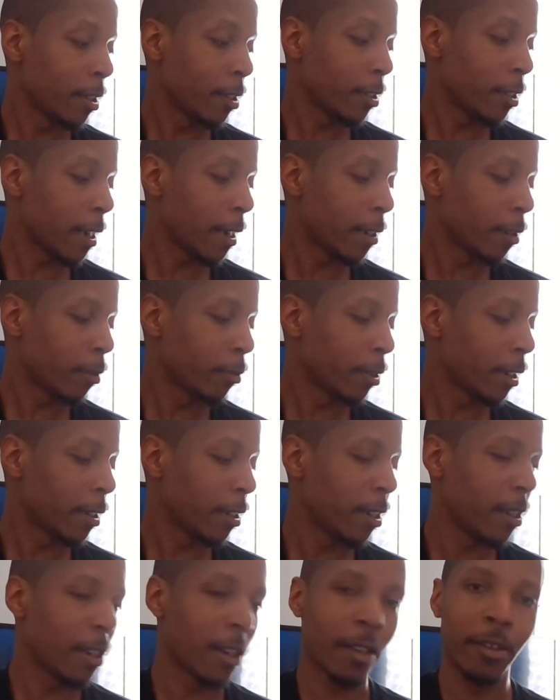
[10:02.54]
there and say, I don't
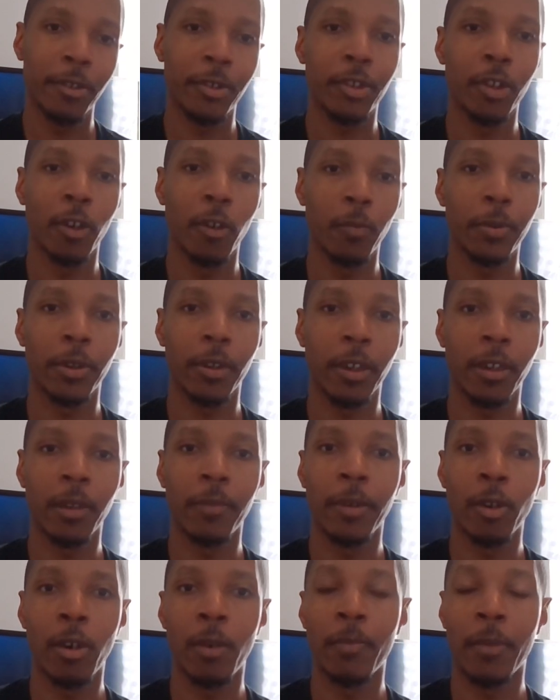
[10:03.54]
think the other soaps are
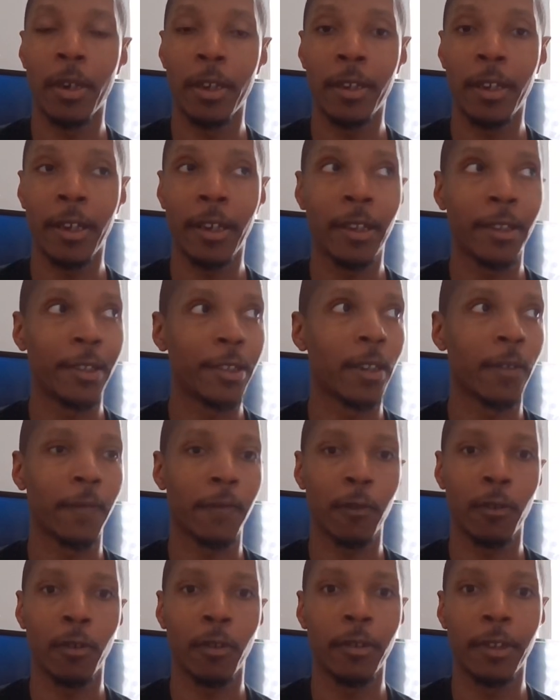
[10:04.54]
gonna be on Monday
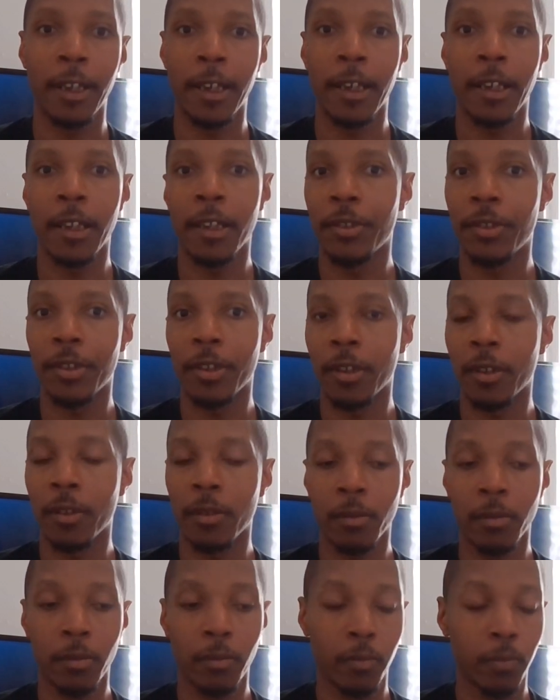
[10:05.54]
except for a day,
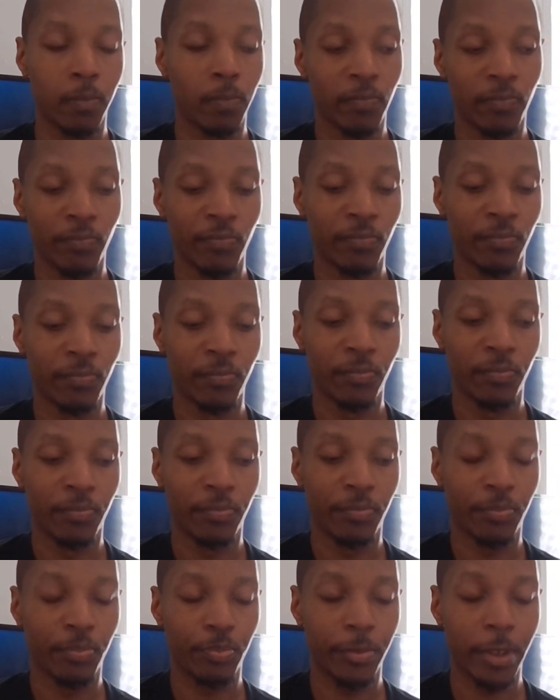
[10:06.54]
so
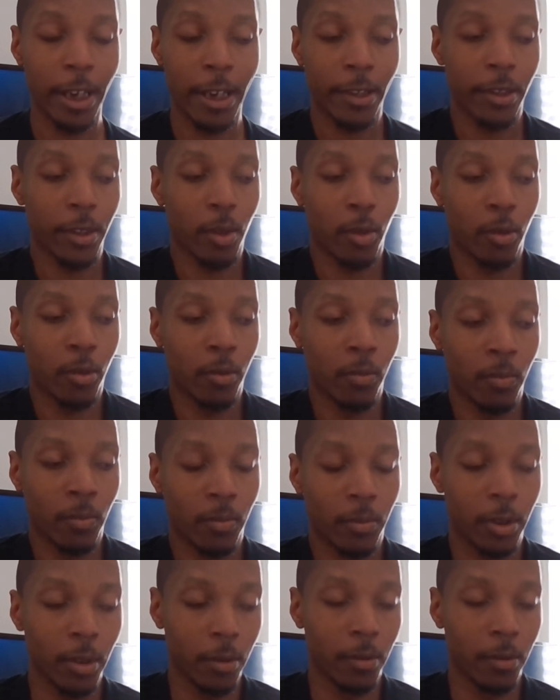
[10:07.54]
that's cool.